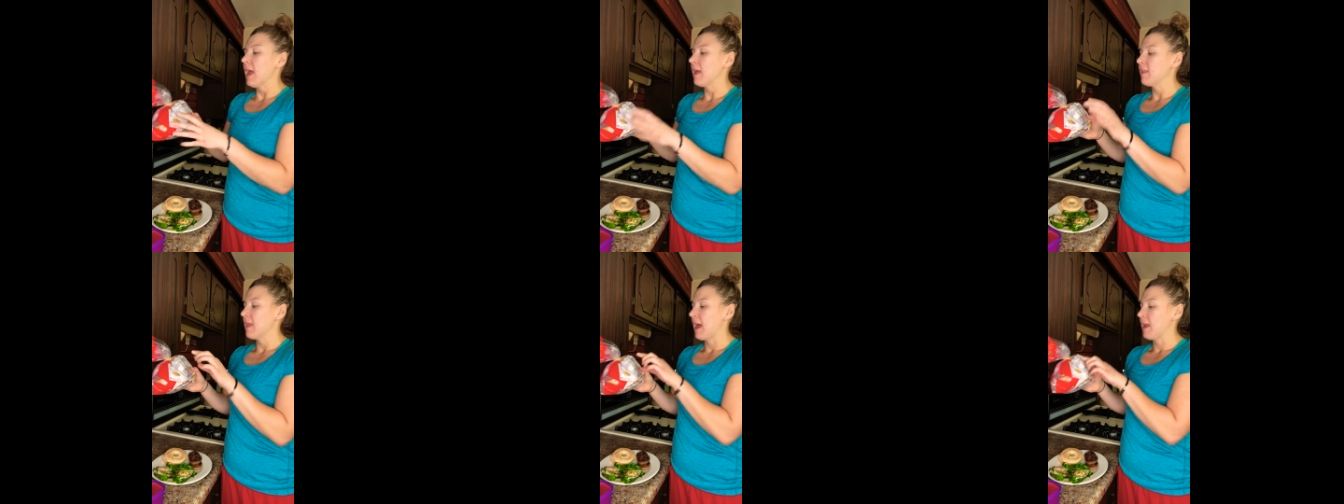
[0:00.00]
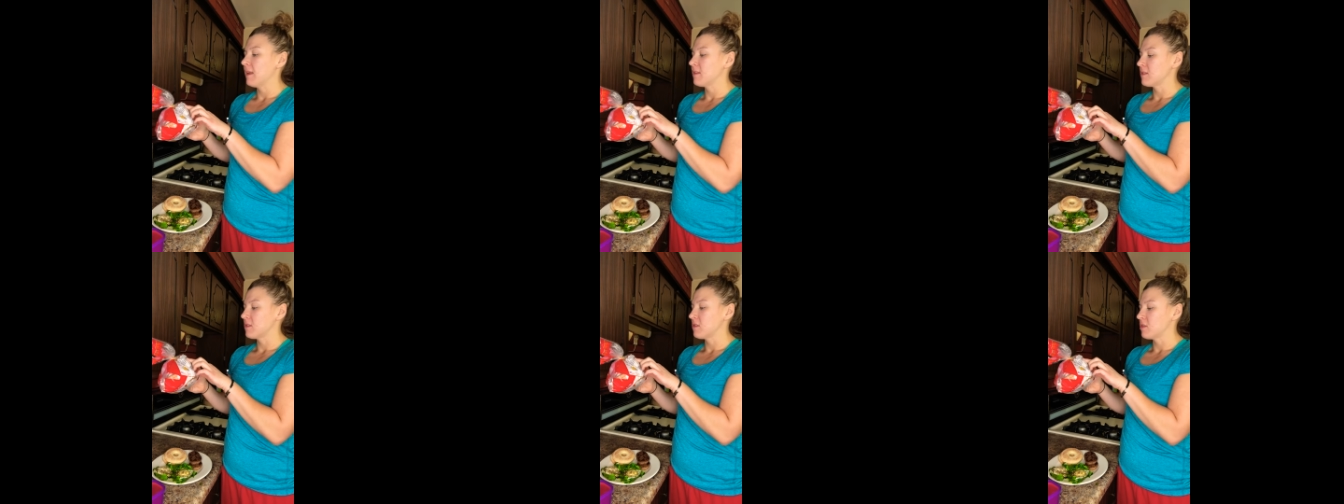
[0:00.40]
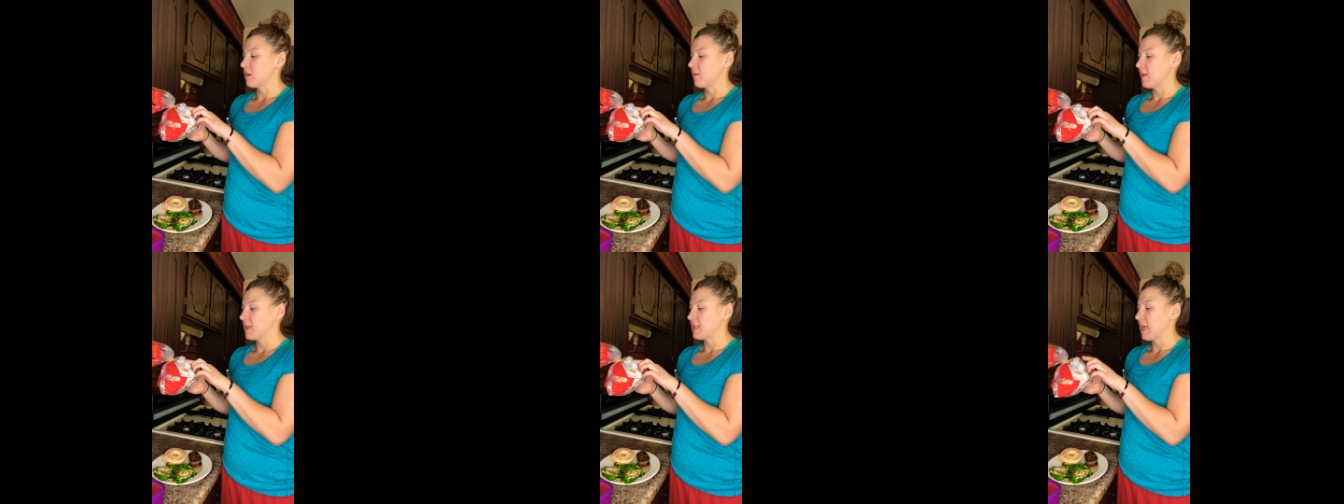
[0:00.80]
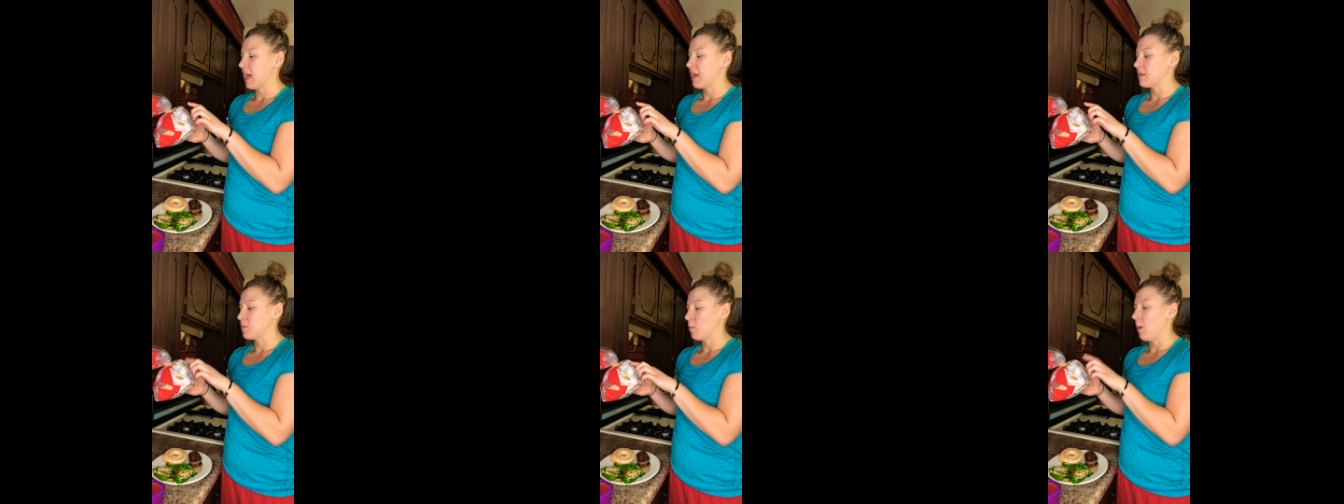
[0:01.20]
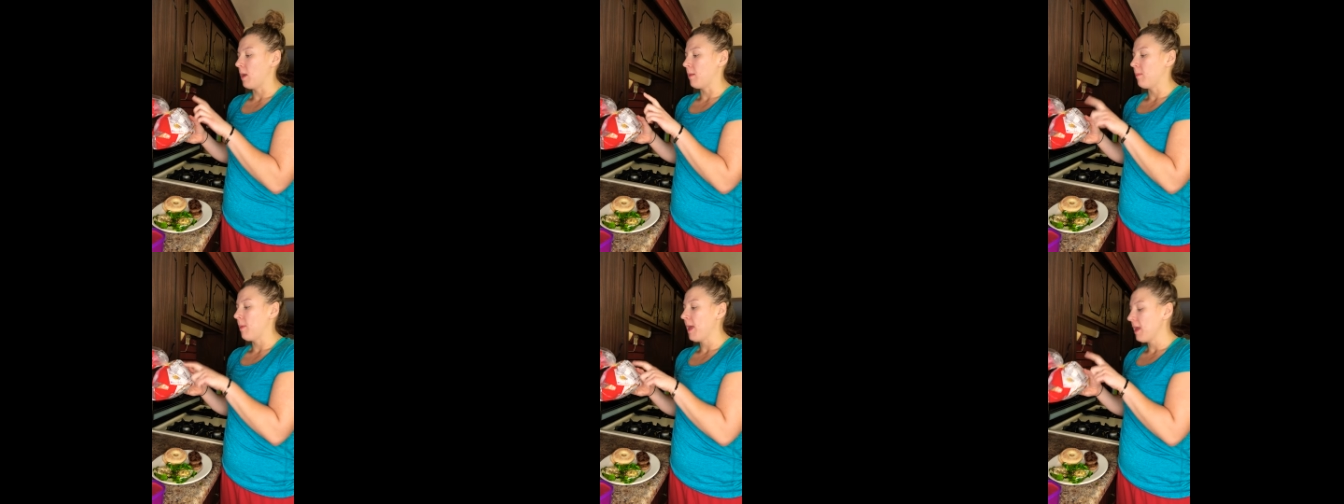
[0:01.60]
and that is a serving size
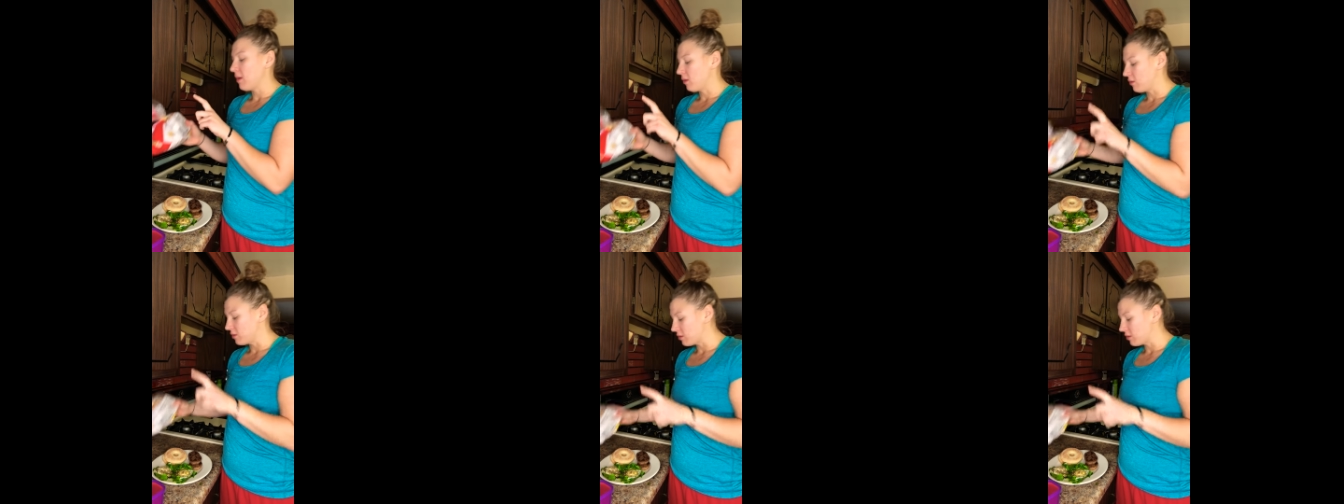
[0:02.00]
one bagel.